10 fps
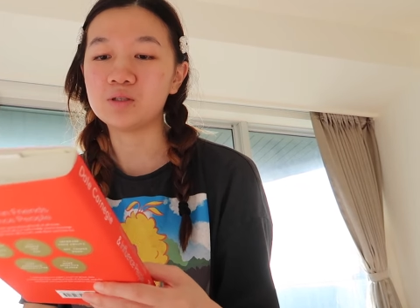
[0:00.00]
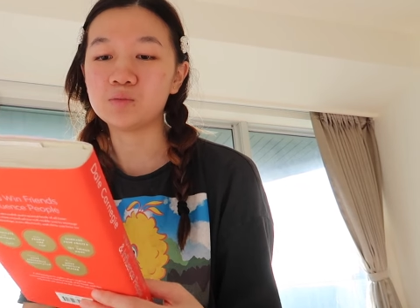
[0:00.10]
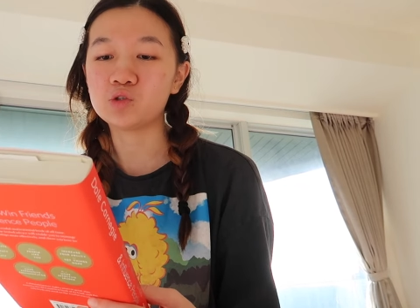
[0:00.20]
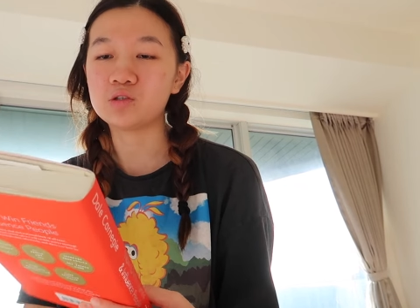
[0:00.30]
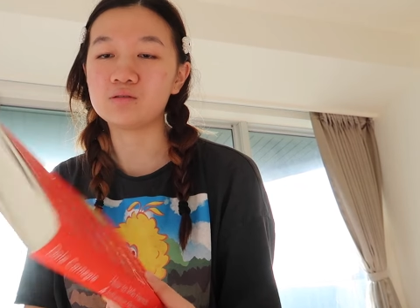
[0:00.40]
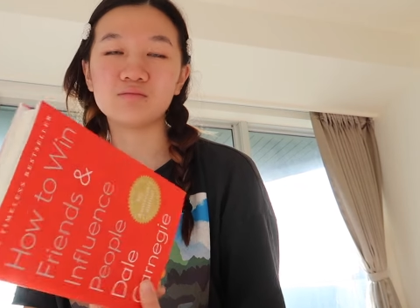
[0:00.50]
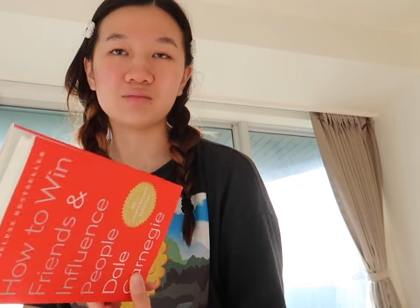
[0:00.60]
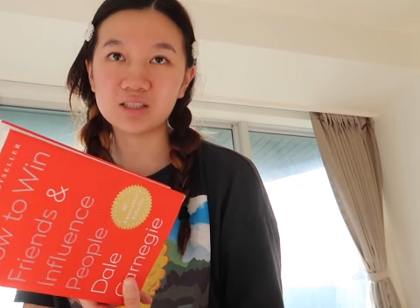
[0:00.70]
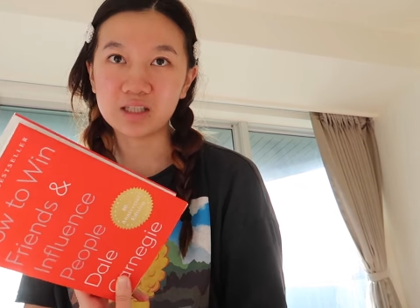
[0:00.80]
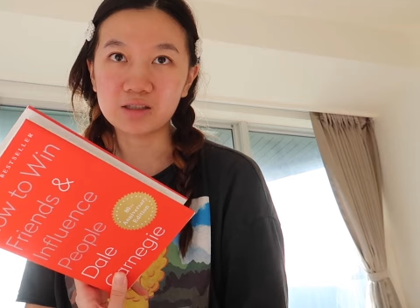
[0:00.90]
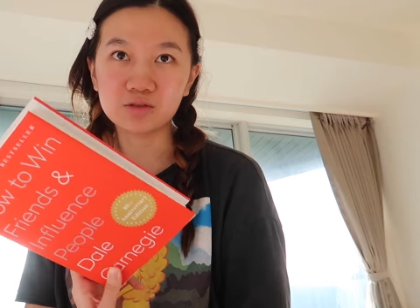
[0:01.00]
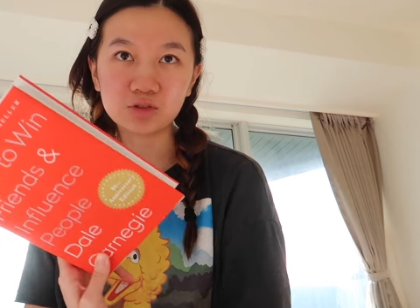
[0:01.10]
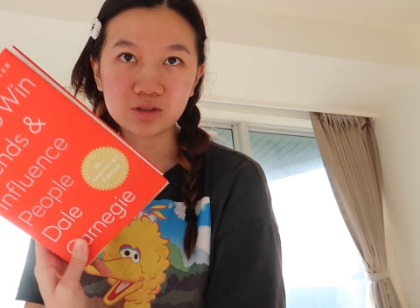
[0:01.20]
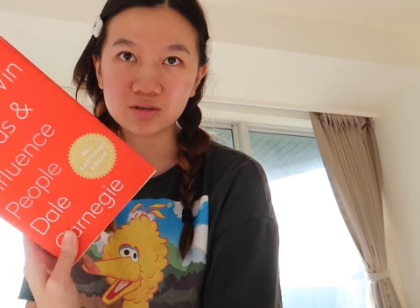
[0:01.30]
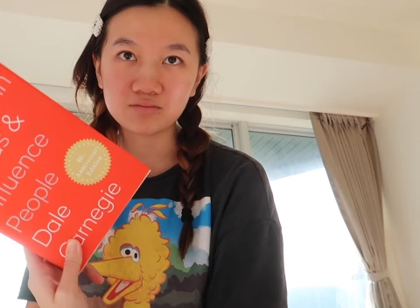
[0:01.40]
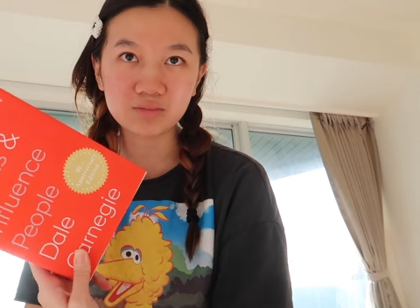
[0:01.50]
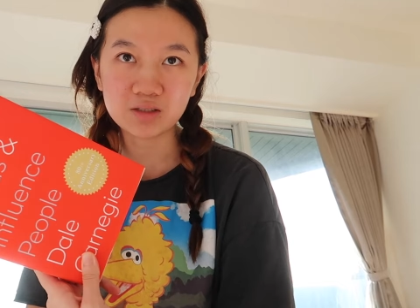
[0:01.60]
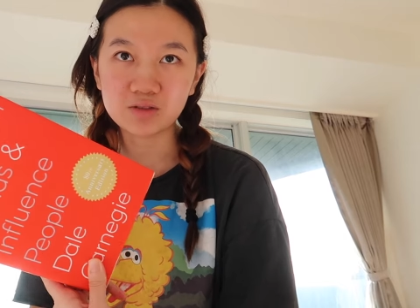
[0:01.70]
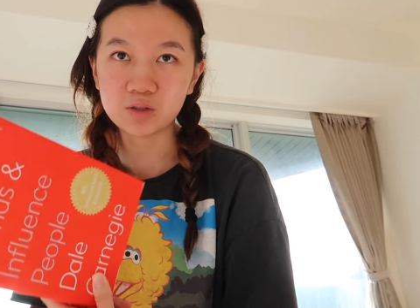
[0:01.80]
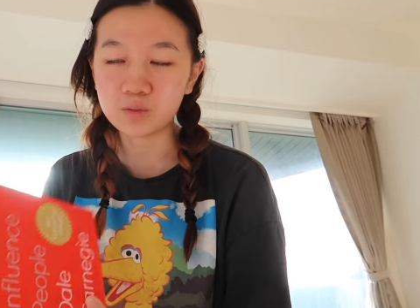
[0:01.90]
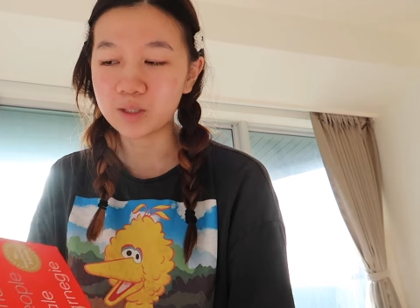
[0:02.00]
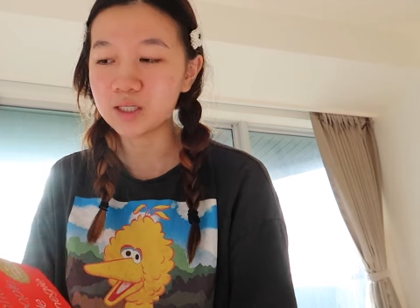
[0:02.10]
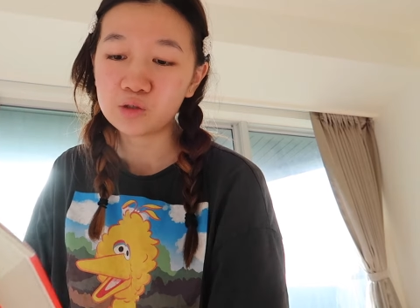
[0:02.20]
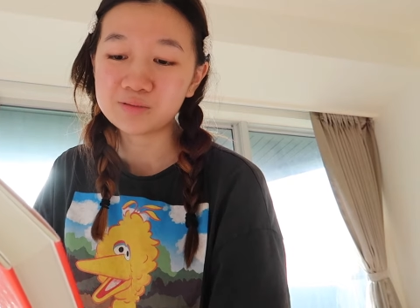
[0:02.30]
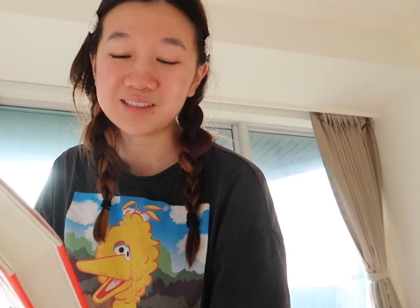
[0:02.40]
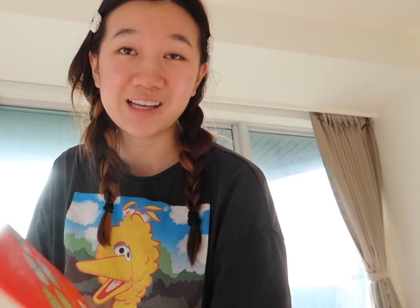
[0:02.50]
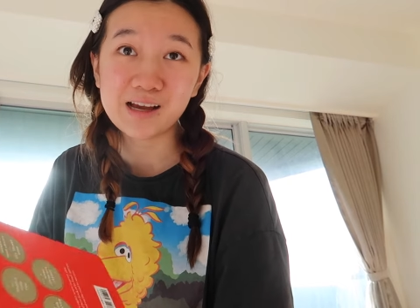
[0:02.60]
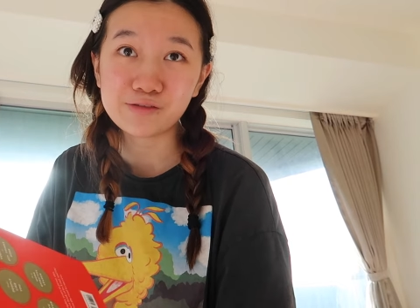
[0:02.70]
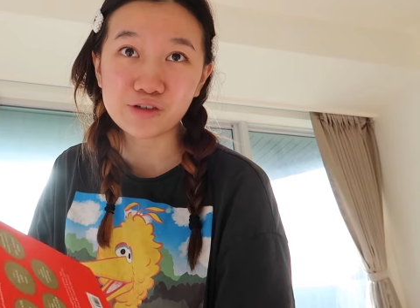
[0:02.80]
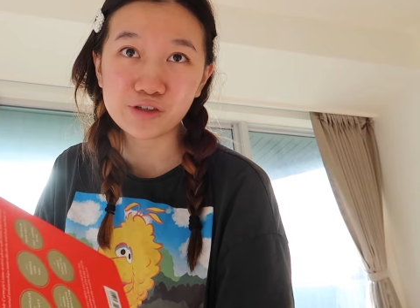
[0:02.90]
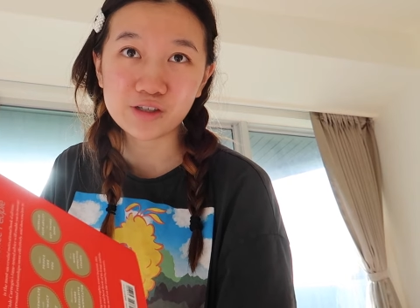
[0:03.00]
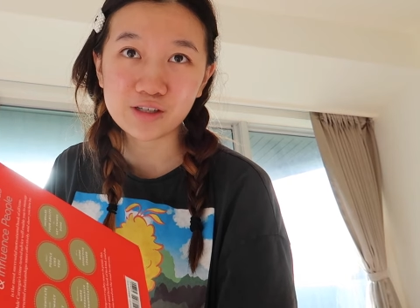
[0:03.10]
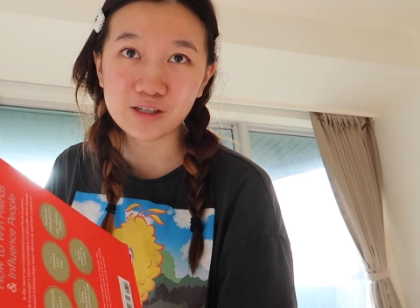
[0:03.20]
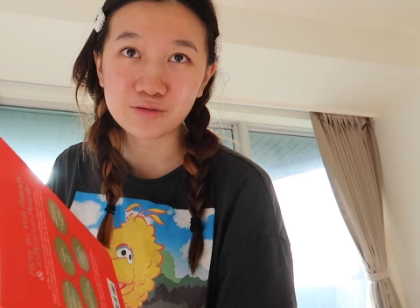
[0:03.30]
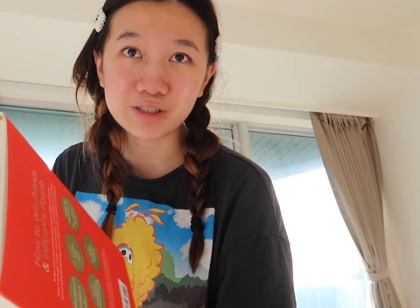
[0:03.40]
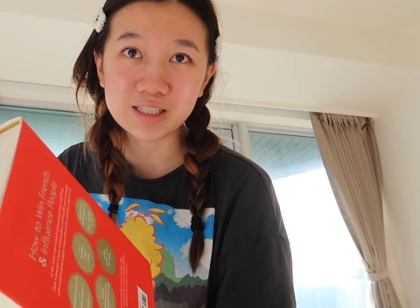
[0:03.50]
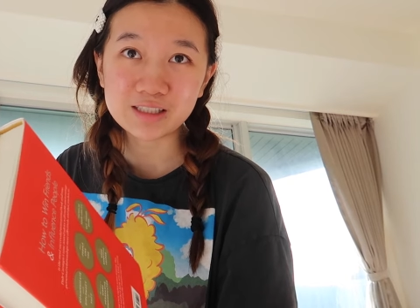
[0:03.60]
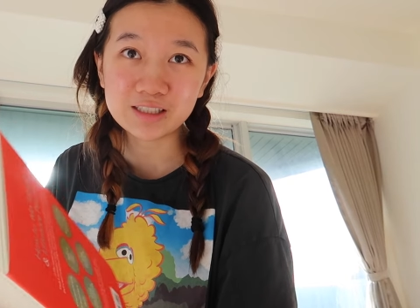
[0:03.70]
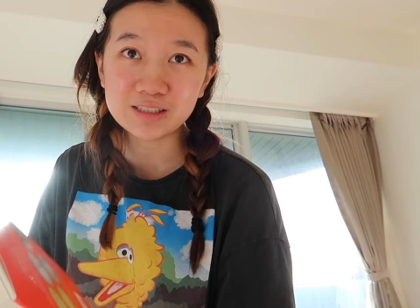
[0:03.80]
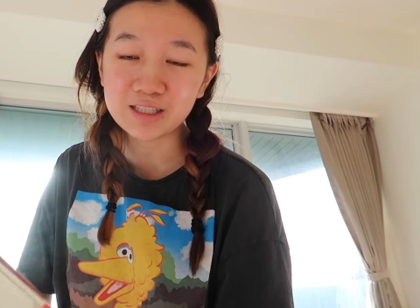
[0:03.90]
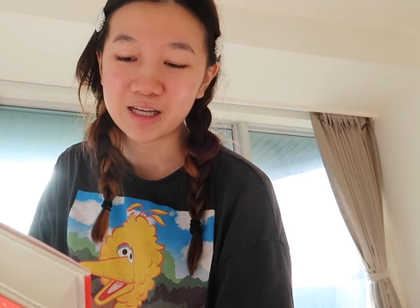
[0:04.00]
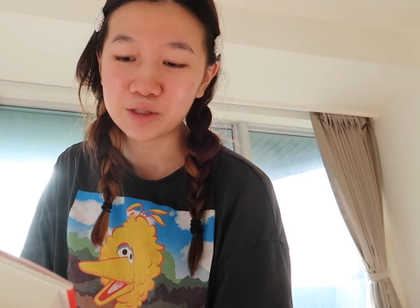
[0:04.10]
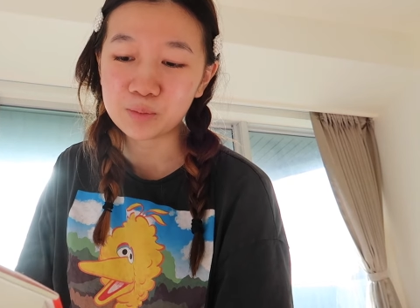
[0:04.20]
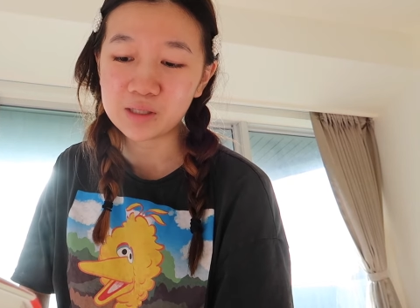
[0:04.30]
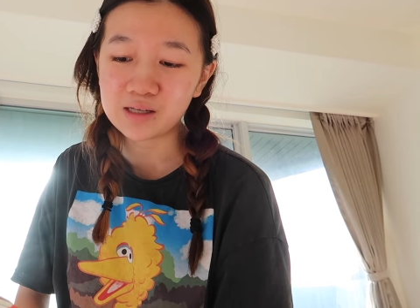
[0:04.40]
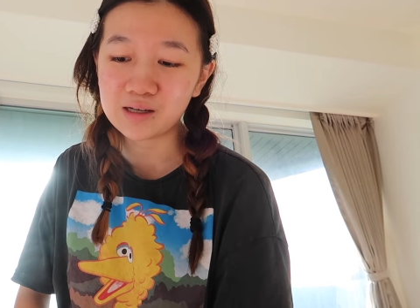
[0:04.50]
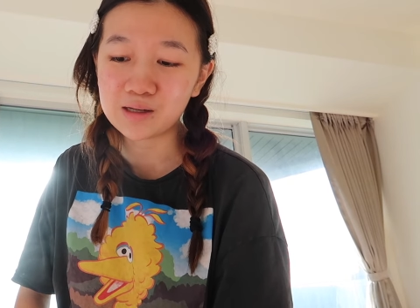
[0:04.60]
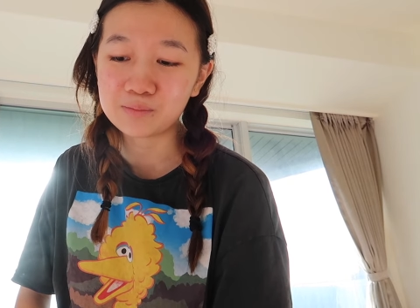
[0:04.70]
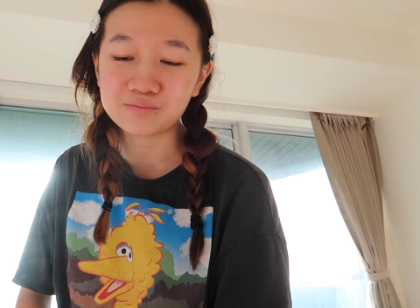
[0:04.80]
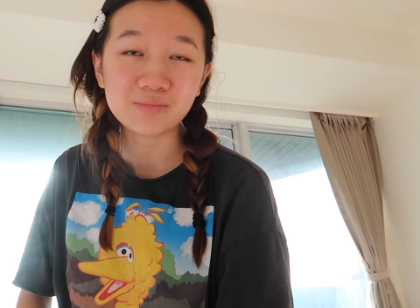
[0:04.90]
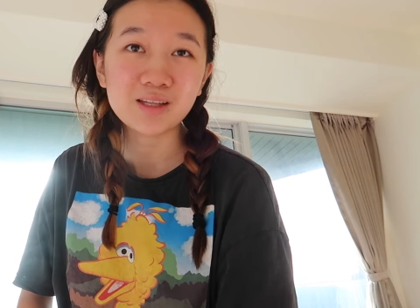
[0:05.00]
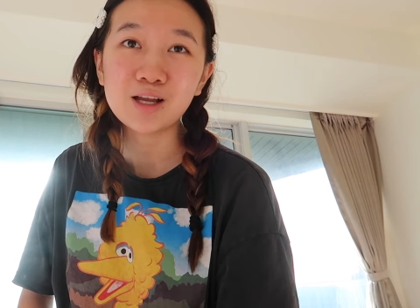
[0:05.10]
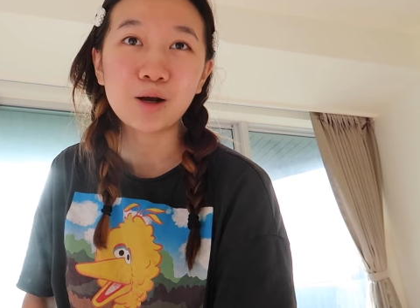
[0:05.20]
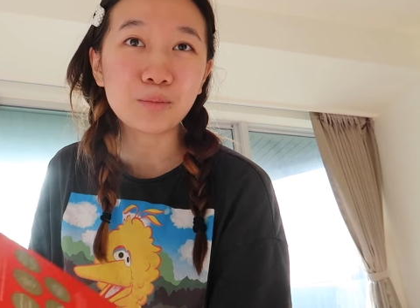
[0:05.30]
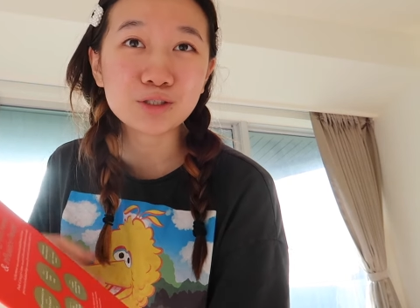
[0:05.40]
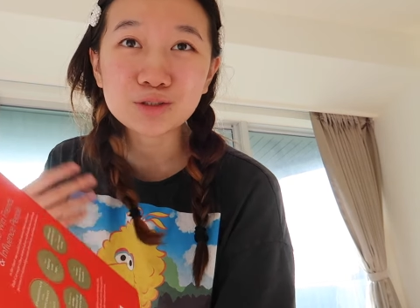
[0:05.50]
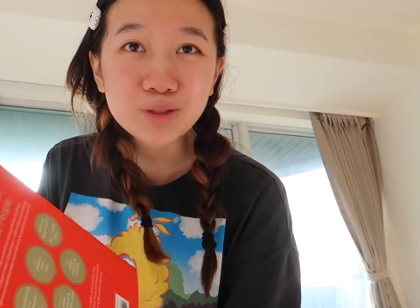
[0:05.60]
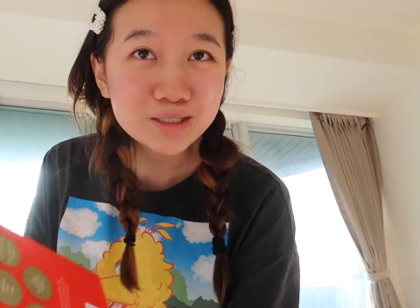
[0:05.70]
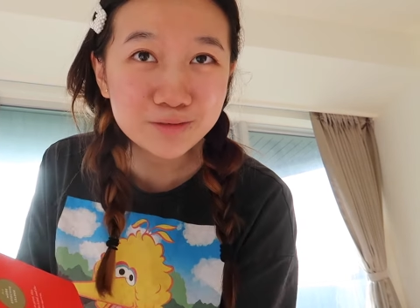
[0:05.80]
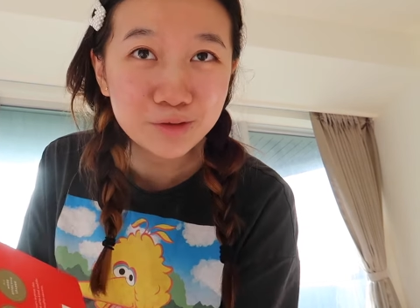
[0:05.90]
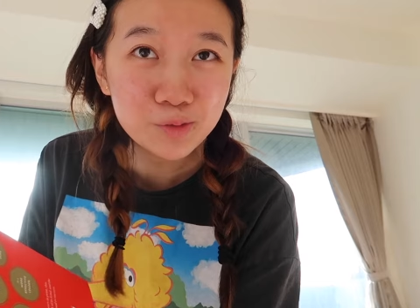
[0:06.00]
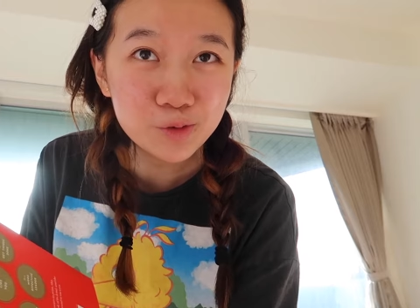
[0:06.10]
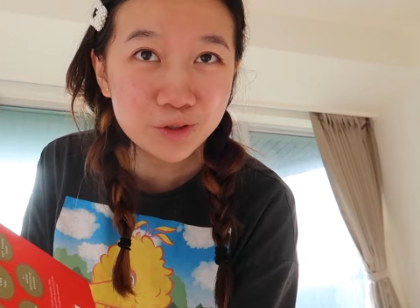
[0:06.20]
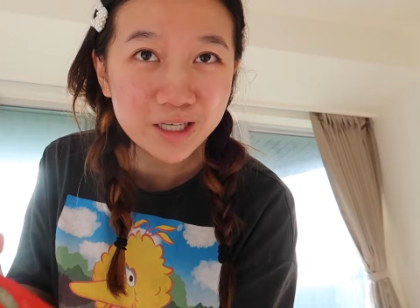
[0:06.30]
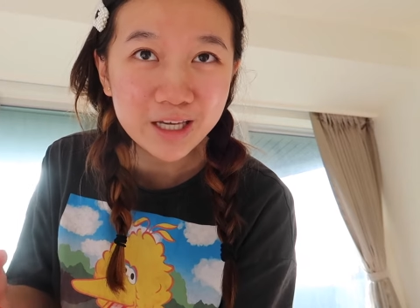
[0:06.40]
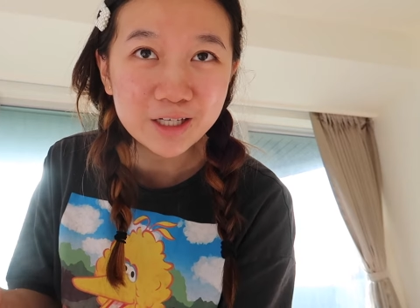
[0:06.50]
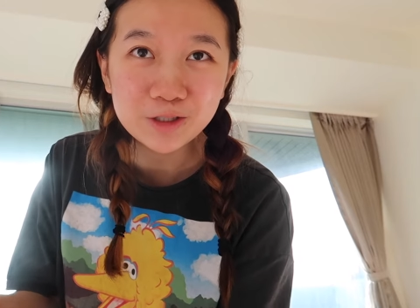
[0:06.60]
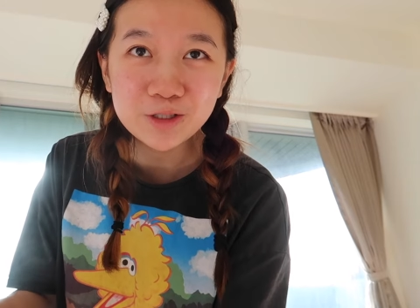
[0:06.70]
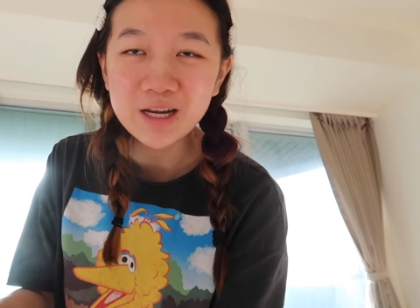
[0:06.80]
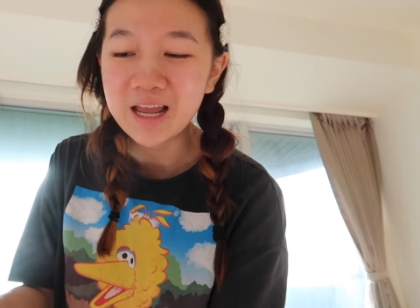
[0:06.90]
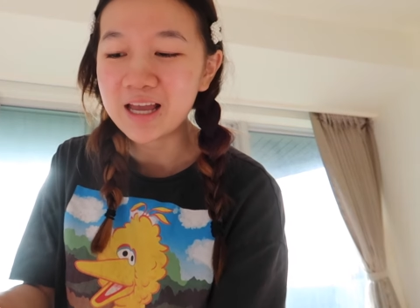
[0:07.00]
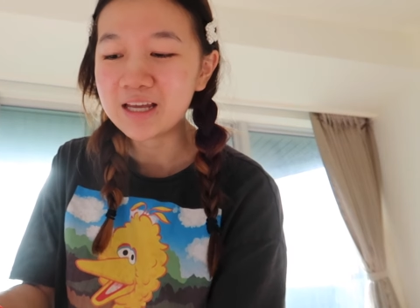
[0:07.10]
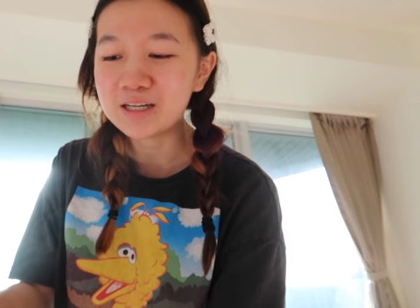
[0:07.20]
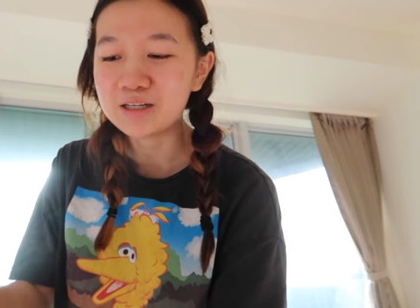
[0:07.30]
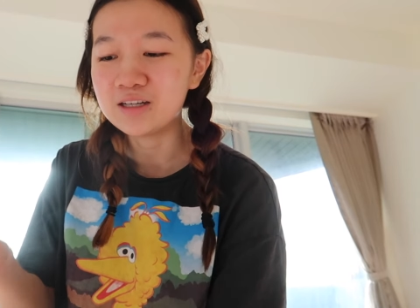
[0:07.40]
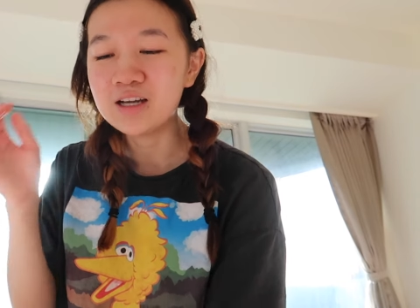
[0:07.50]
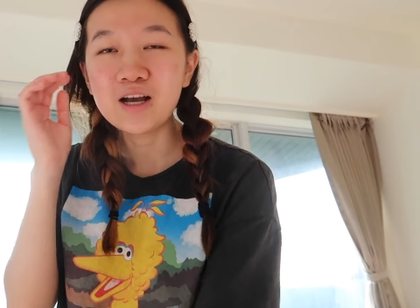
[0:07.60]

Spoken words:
I'm sure the title just gives it away. Hopefully after reading this, I can become a persuasive communicator and